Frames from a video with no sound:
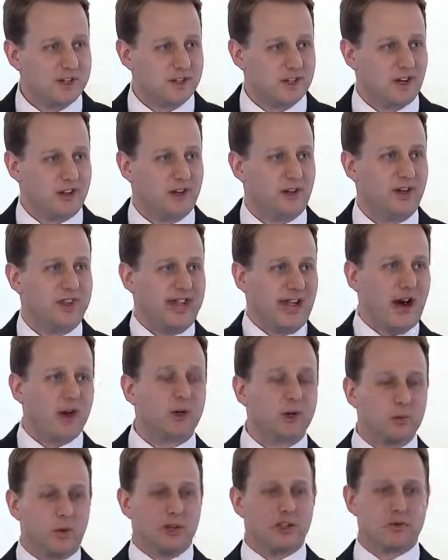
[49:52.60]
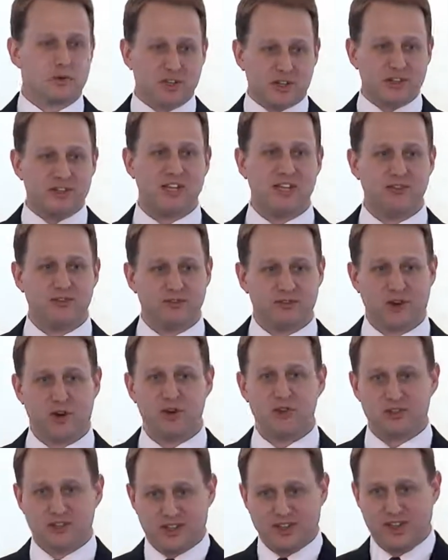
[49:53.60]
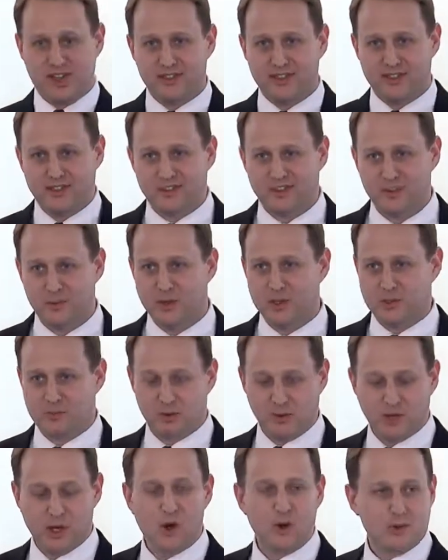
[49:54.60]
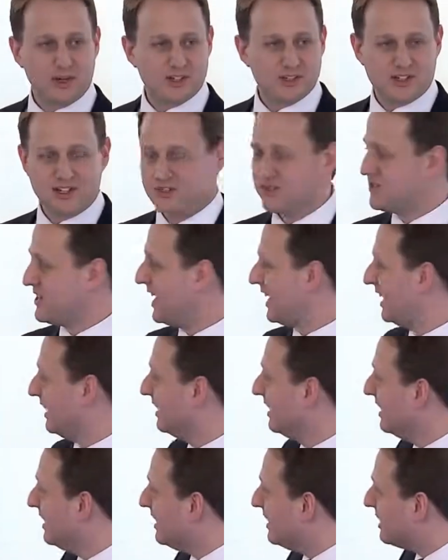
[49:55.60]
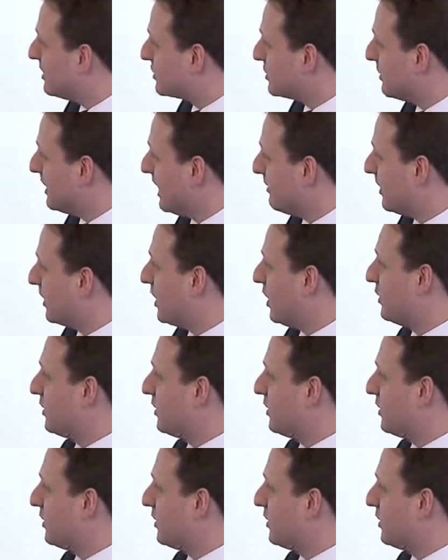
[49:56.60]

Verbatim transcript: to each other, and the outer ones recede first, and then the ones below recede second. So we have a